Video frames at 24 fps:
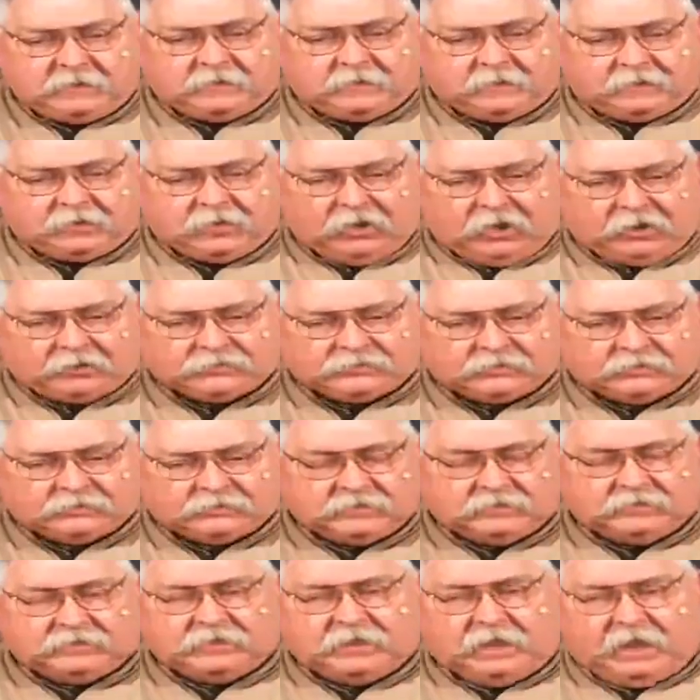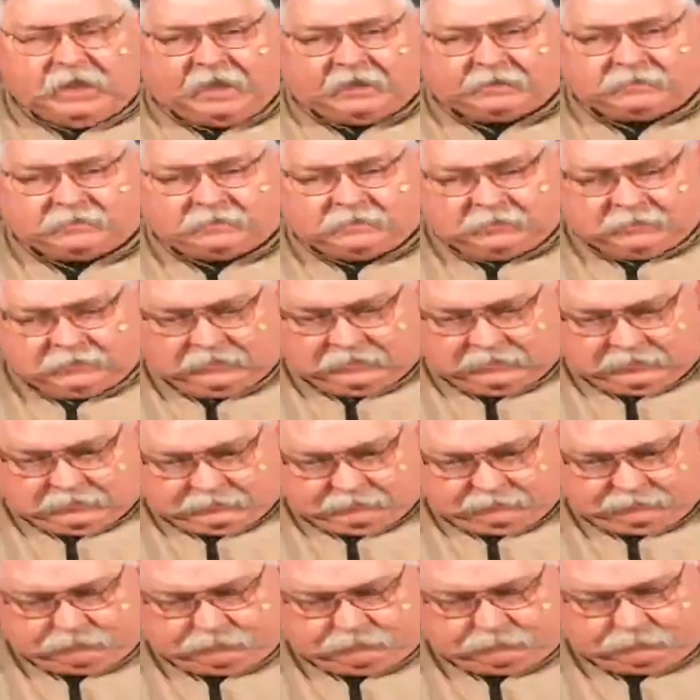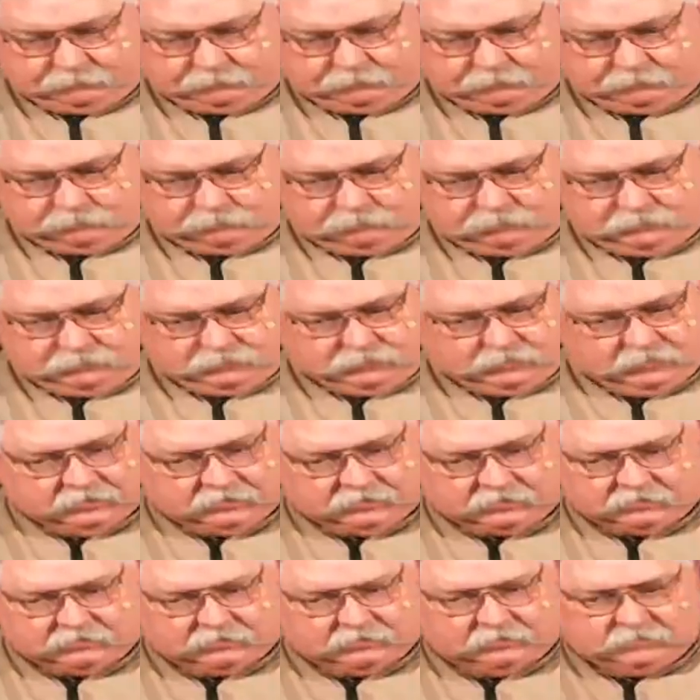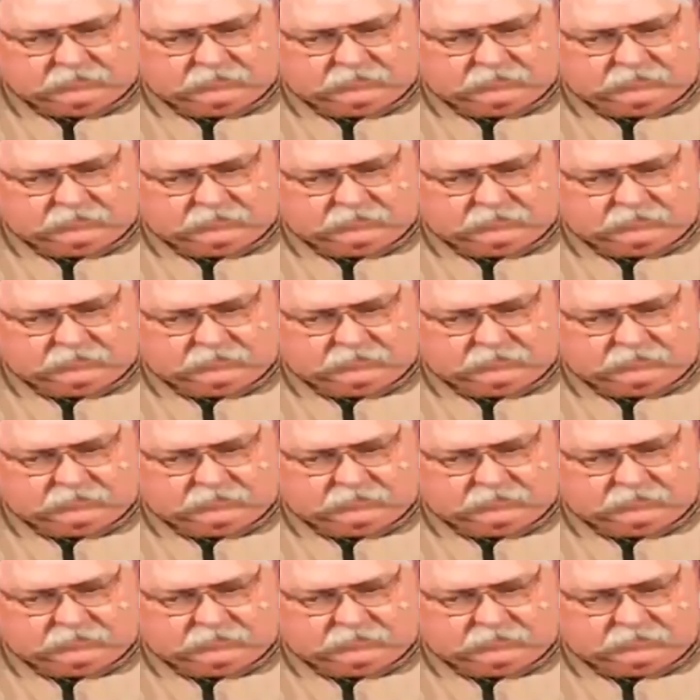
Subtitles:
that causes it, not just,